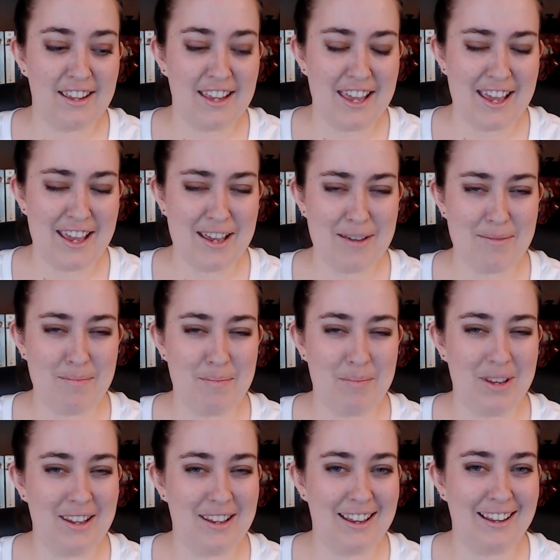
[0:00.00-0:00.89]
him
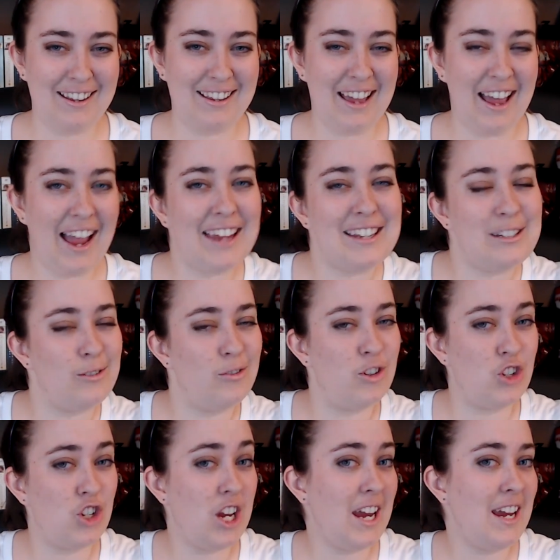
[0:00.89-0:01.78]
being kind of
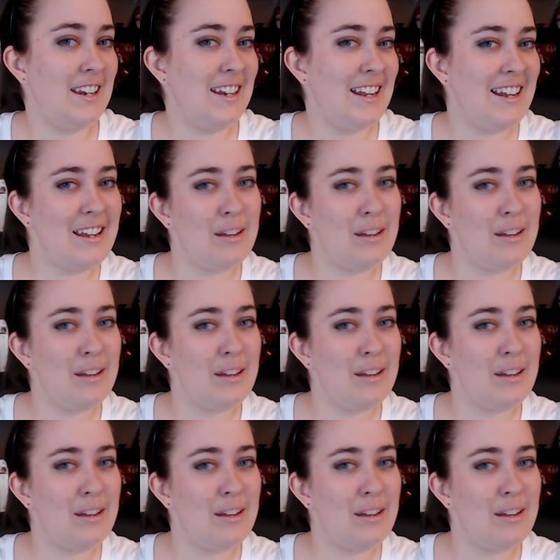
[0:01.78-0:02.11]
shady